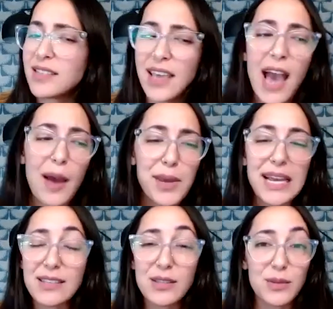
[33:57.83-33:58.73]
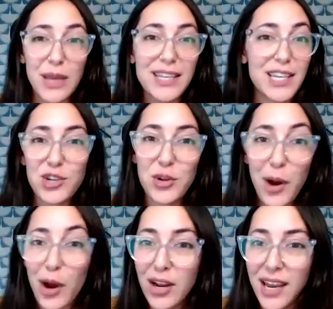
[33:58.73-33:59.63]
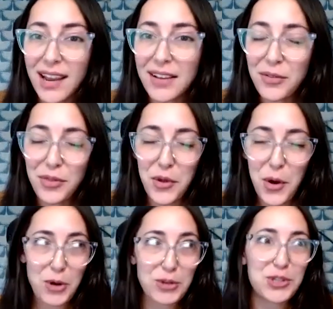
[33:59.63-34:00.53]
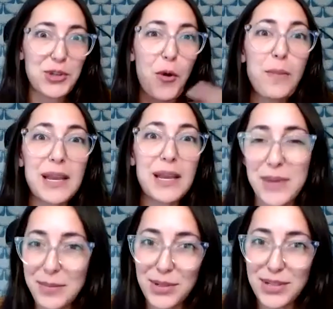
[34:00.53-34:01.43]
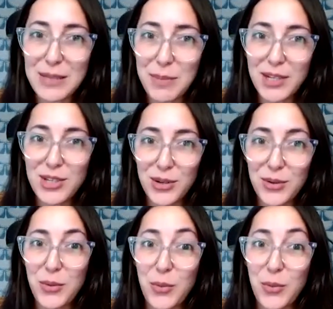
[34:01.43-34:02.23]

Yeah, because in digital marketing, there are so many people to speak to.